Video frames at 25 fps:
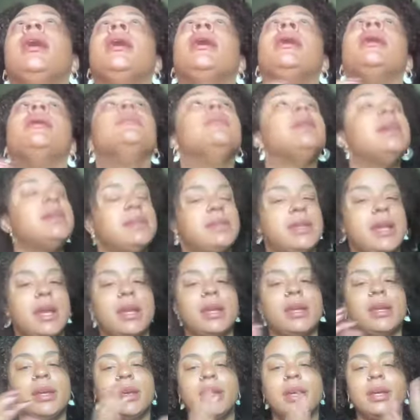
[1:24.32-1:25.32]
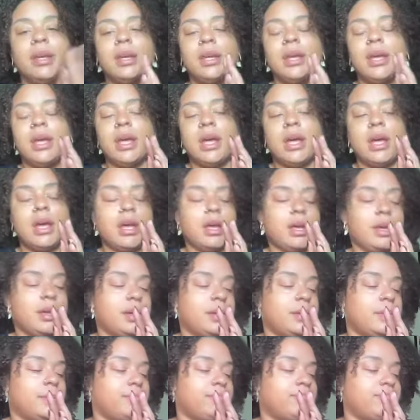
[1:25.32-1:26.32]
amazing.
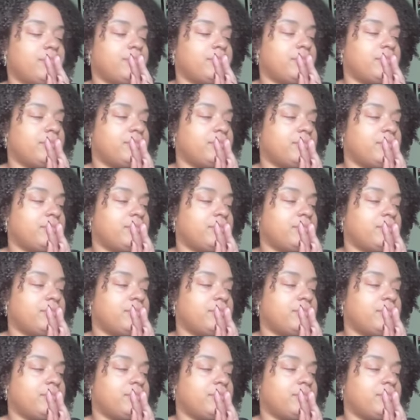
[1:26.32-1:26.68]
Um,